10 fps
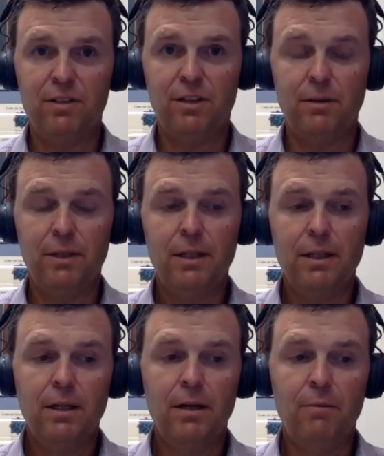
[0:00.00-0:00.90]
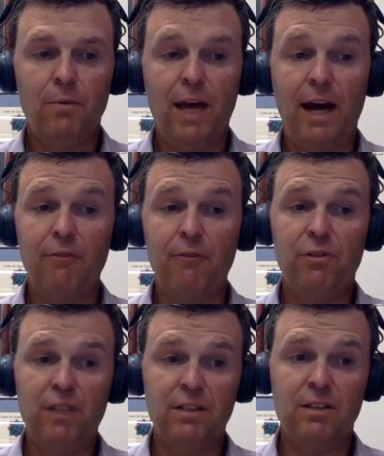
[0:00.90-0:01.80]
So um, we have
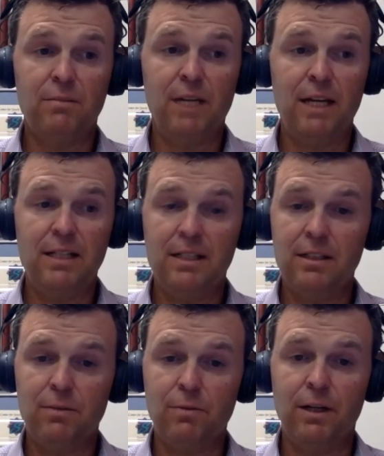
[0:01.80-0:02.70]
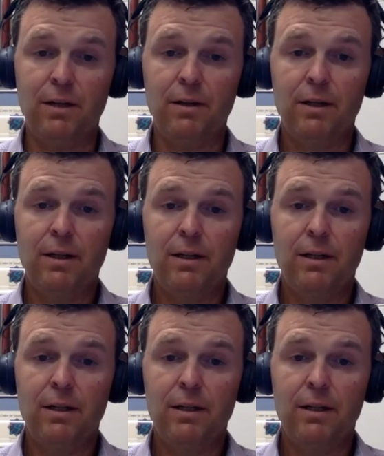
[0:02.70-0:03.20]
seen some cases where